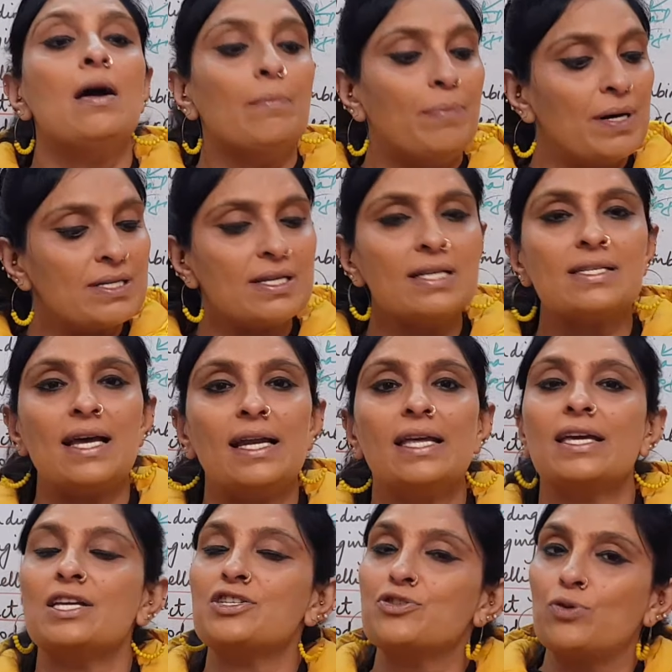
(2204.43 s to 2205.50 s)
Personal
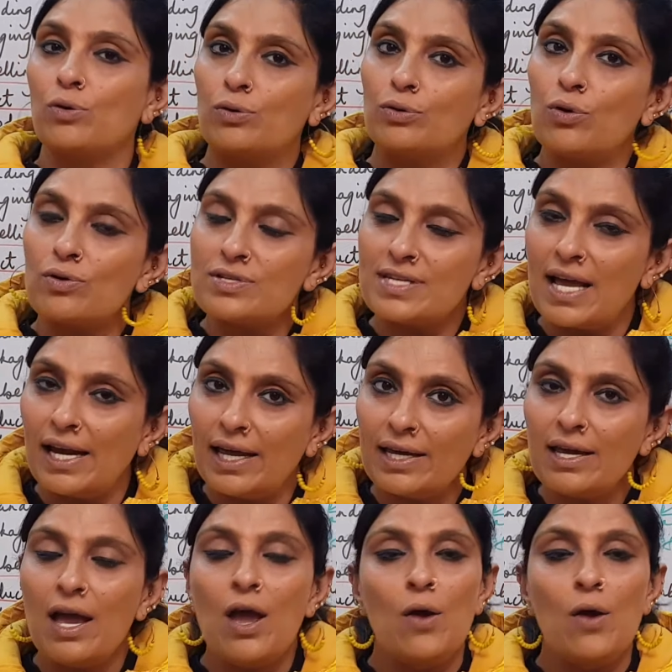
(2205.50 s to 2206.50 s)
selling is door-to-door selling.